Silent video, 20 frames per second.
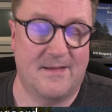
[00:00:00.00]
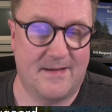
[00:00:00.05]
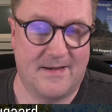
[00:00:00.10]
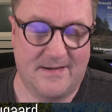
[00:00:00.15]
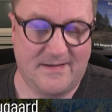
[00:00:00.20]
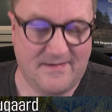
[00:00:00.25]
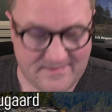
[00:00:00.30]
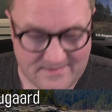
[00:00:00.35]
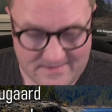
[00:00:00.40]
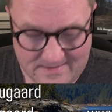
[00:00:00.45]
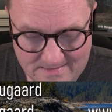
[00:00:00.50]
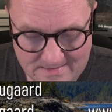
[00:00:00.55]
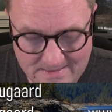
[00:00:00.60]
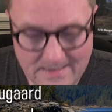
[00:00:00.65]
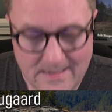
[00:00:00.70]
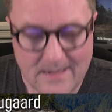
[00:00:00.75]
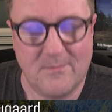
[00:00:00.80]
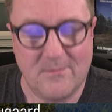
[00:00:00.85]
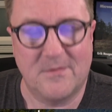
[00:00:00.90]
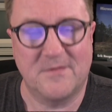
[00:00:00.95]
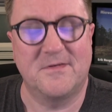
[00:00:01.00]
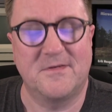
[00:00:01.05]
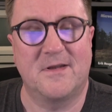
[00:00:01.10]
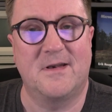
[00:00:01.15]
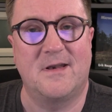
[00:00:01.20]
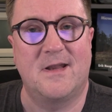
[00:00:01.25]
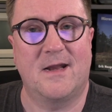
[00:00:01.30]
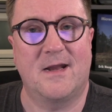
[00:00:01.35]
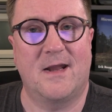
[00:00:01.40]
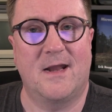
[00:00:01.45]
it clearly was the
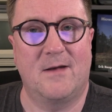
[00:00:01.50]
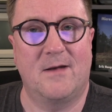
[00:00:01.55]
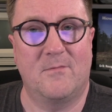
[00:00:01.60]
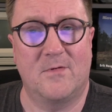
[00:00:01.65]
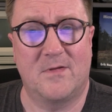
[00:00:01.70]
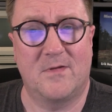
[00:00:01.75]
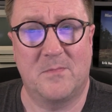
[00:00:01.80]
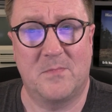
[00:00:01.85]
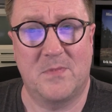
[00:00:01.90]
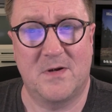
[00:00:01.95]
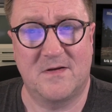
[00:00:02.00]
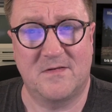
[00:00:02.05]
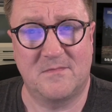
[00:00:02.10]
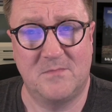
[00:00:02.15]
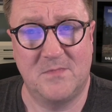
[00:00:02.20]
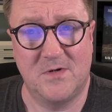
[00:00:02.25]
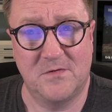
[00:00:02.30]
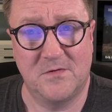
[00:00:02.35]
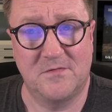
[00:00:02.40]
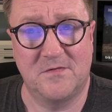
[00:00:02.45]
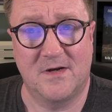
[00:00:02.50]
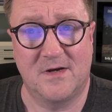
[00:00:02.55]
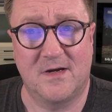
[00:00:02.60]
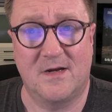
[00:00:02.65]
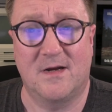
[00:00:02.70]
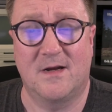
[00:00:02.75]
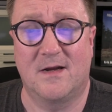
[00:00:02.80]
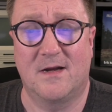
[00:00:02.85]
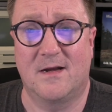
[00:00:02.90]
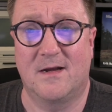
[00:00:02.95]
decade with the best
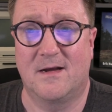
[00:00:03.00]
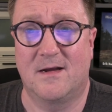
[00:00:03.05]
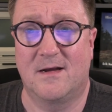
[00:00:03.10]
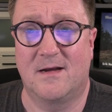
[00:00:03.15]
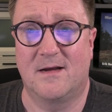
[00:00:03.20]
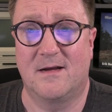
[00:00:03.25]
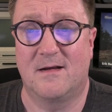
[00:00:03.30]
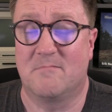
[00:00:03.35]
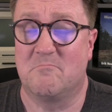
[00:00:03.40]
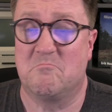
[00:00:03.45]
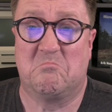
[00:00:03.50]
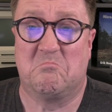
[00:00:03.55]
music. That's